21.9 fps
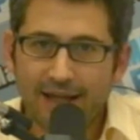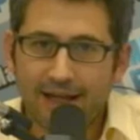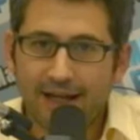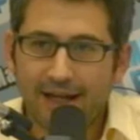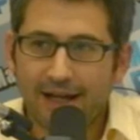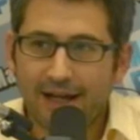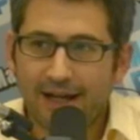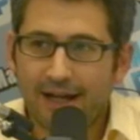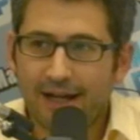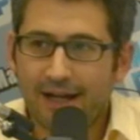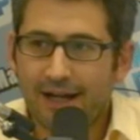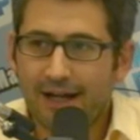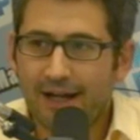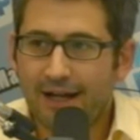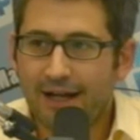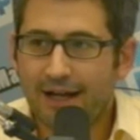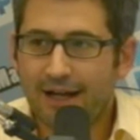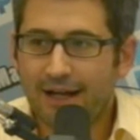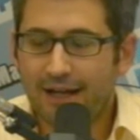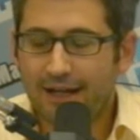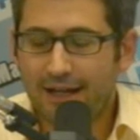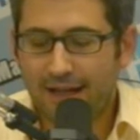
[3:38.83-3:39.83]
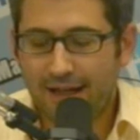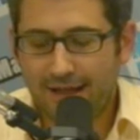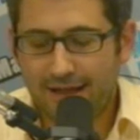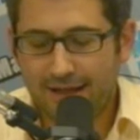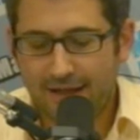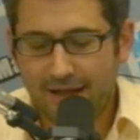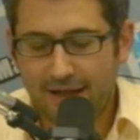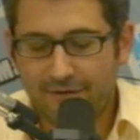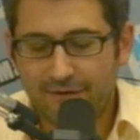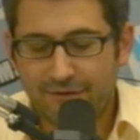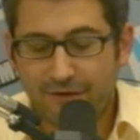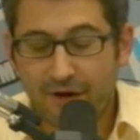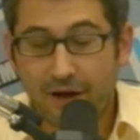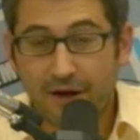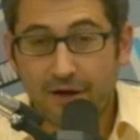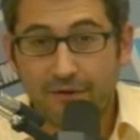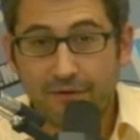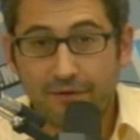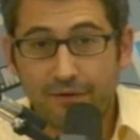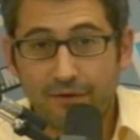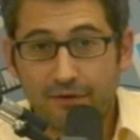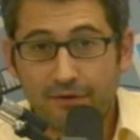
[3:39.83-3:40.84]
uh, in, in front
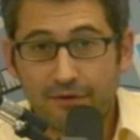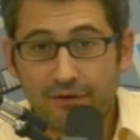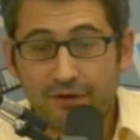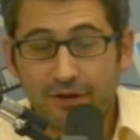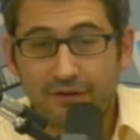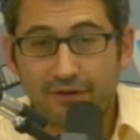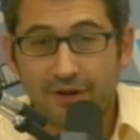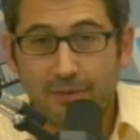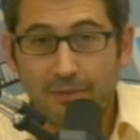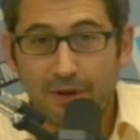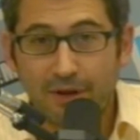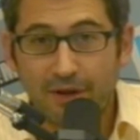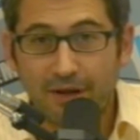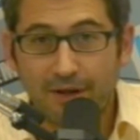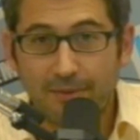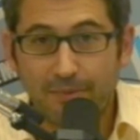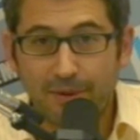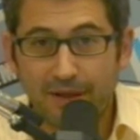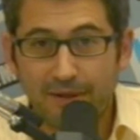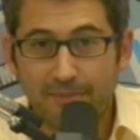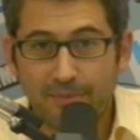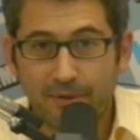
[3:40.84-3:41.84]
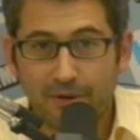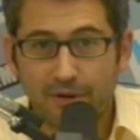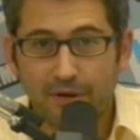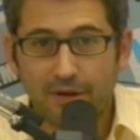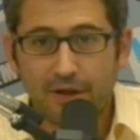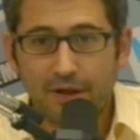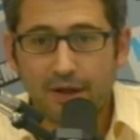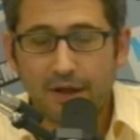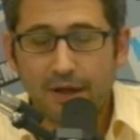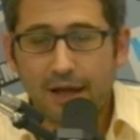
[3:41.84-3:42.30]
of sixty million people.